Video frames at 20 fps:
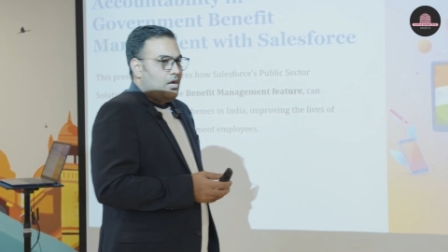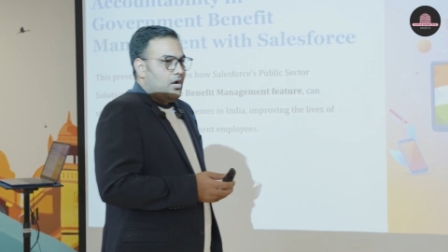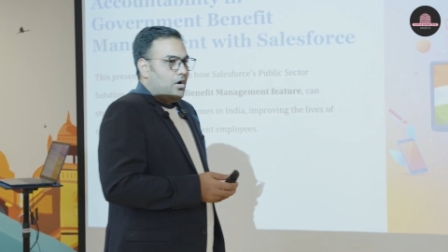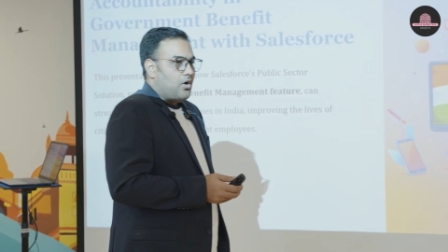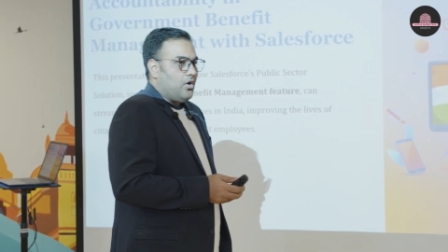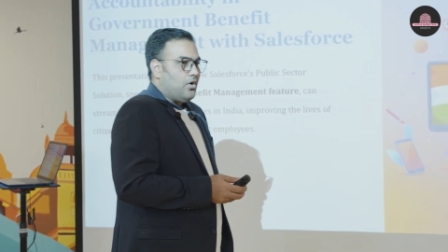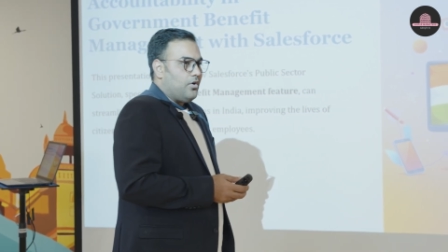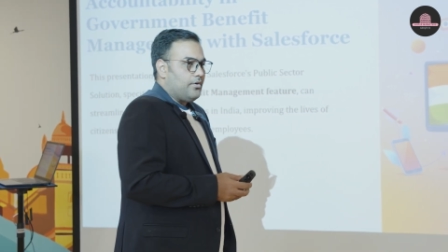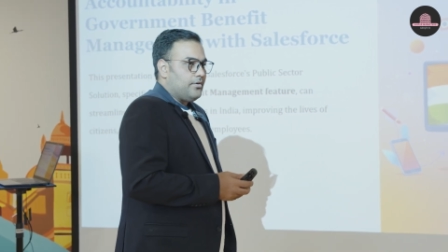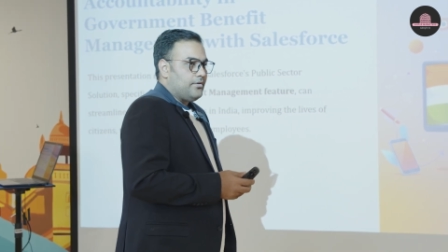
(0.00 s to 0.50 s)

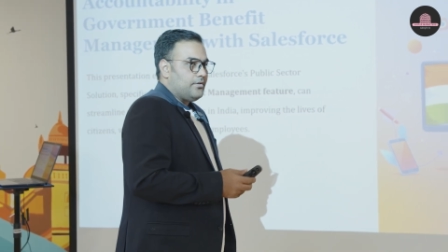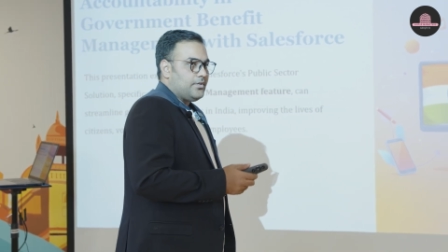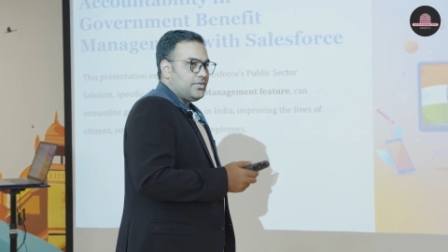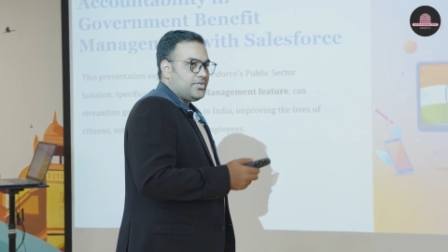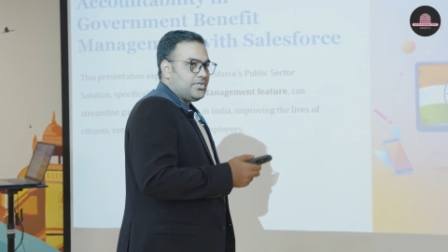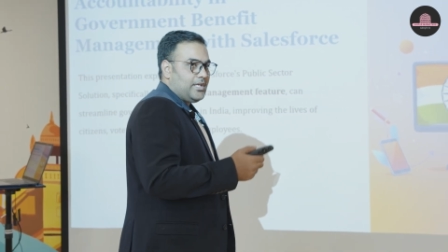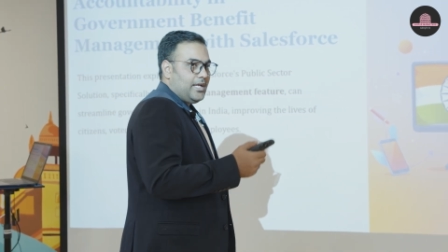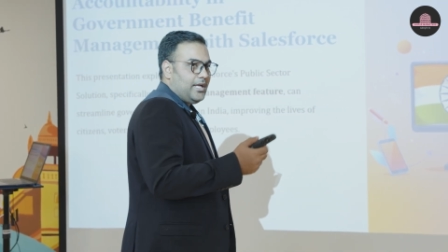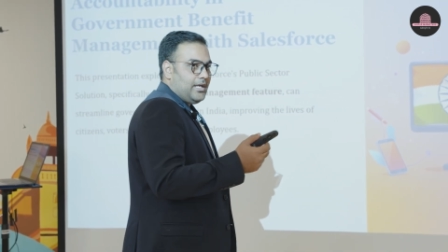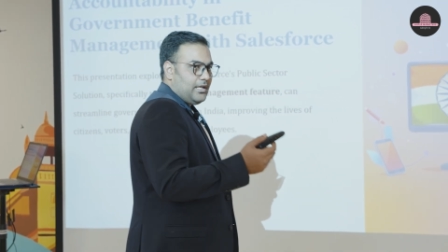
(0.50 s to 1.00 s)
or
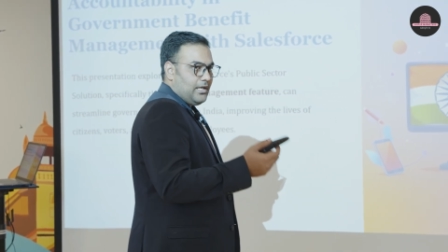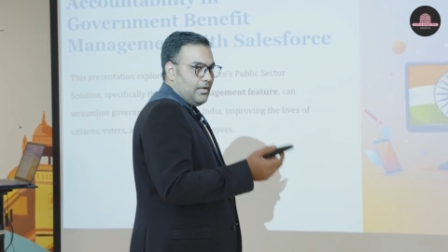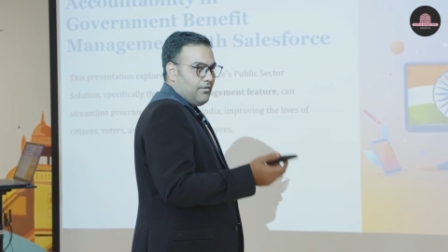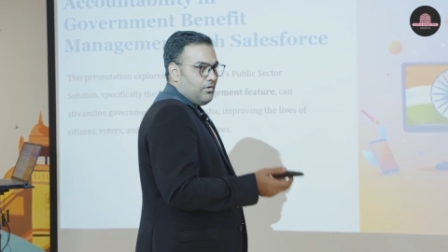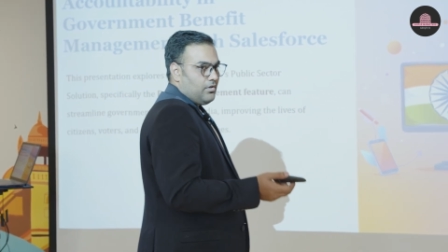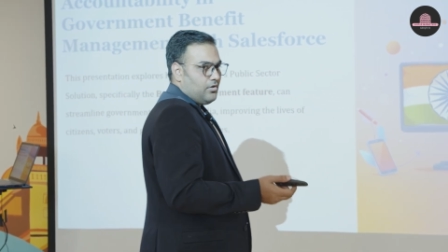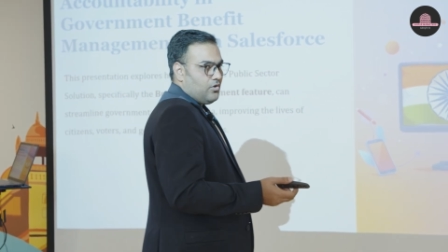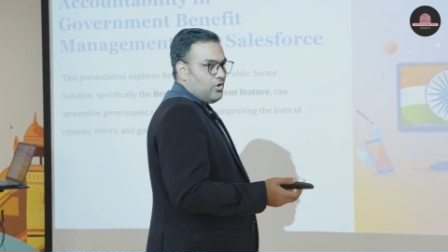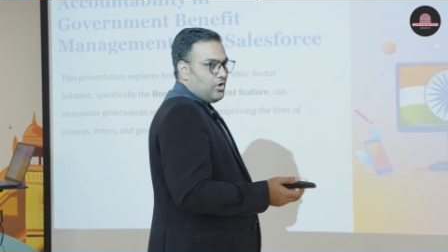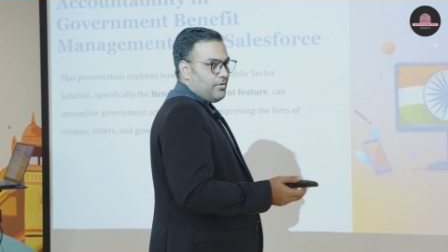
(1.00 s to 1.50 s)
state
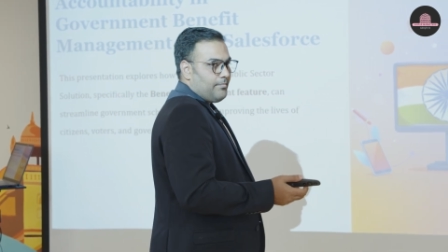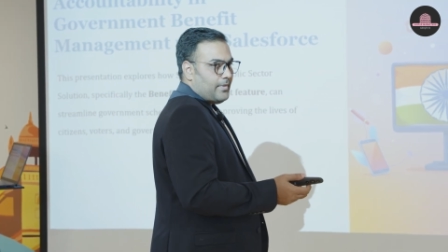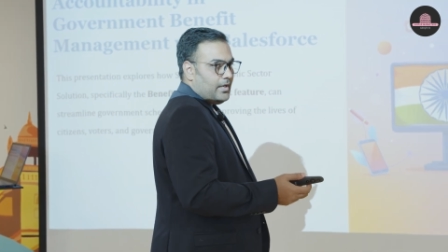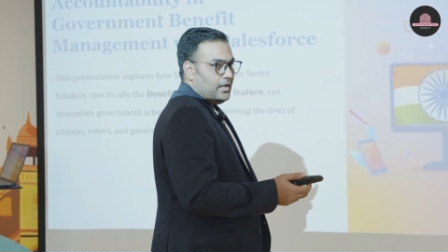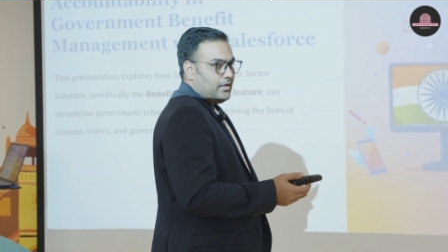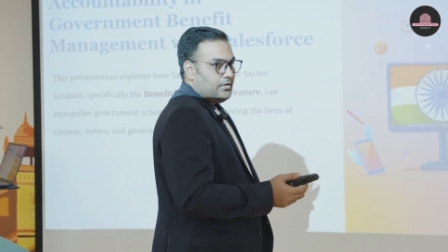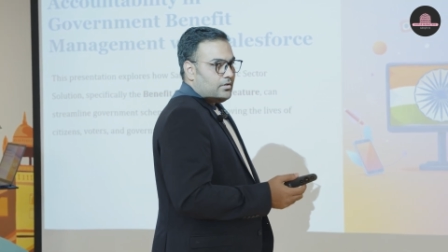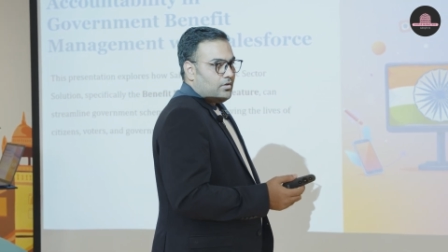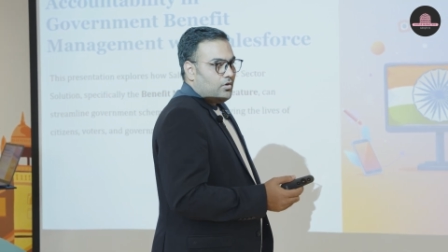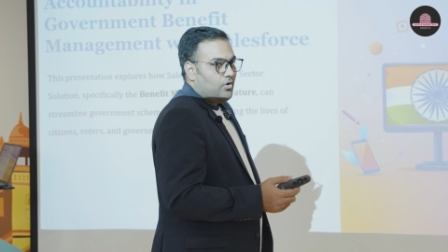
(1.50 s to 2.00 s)
level government